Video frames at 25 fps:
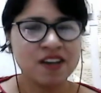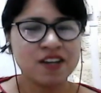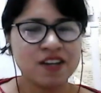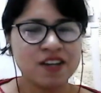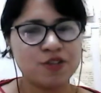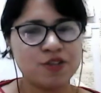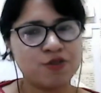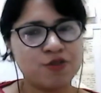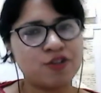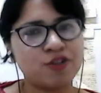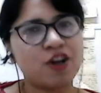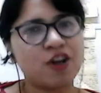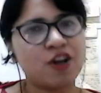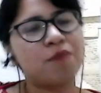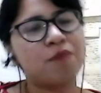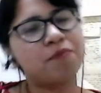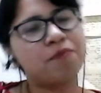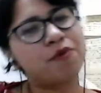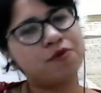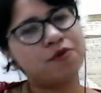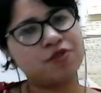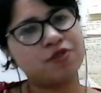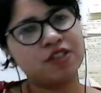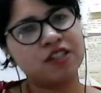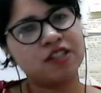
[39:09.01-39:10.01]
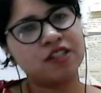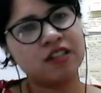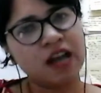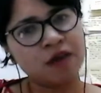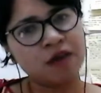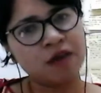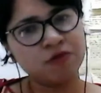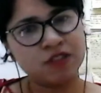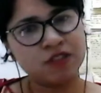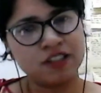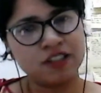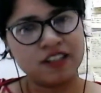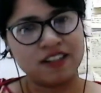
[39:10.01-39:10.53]
to the opposite
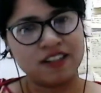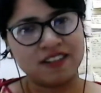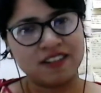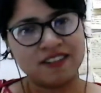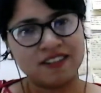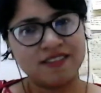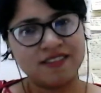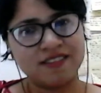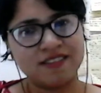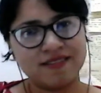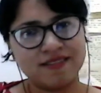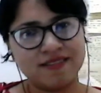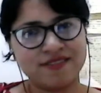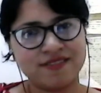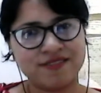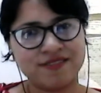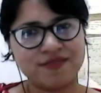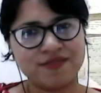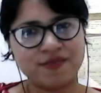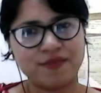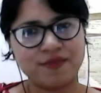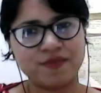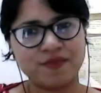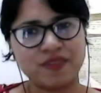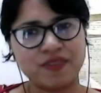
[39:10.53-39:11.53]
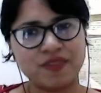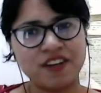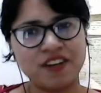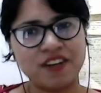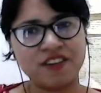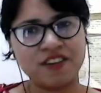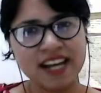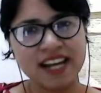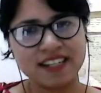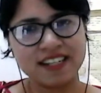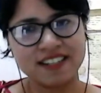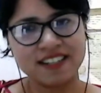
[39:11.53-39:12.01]
counsel. Right?